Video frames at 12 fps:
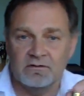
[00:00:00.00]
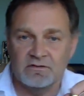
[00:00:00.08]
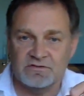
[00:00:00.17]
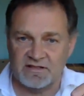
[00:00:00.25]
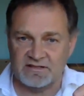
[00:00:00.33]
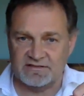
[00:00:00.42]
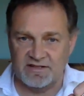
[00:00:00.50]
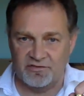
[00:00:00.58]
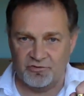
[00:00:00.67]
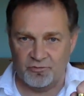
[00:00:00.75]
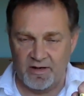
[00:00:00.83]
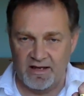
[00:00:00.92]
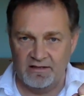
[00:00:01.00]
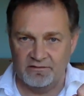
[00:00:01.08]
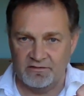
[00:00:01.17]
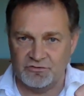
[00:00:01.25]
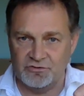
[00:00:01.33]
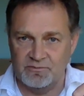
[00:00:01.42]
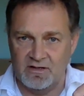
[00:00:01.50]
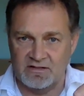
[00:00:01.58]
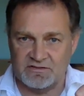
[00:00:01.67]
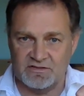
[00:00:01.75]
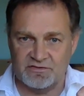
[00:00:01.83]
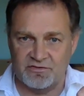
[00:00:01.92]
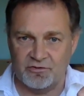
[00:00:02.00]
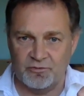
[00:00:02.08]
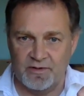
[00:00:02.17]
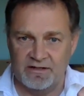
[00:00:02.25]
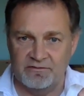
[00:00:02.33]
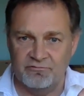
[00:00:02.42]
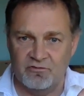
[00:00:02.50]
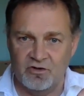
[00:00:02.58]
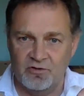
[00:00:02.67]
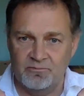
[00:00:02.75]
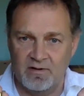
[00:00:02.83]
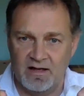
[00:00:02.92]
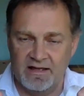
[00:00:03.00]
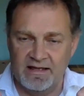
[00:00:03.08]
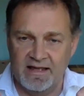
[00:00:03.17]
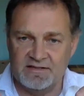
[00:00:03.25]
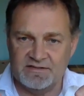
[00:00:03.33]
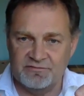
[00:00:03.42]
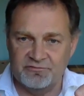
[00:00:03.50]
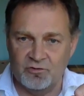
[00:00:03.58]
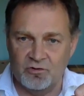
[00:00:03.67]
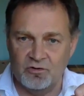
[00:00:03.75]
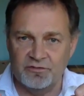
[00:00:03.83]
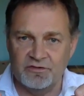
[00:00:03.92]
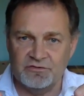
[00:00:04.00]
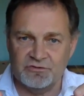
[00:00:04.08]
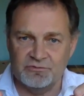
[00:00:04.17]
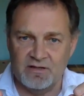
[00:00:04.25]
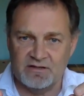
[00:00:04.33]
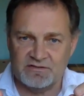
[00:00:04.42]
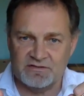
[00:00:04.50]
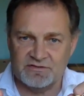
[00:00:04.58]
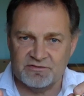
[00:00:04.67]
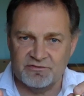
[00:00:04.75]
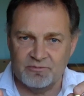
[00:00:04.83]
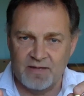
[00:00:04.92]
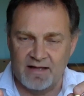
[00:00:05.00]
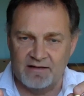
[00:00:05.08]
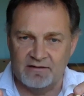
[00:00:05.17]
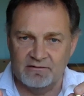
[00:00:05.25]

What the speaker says: 63, the two masters of the green, followed by 84, the two masters of the red.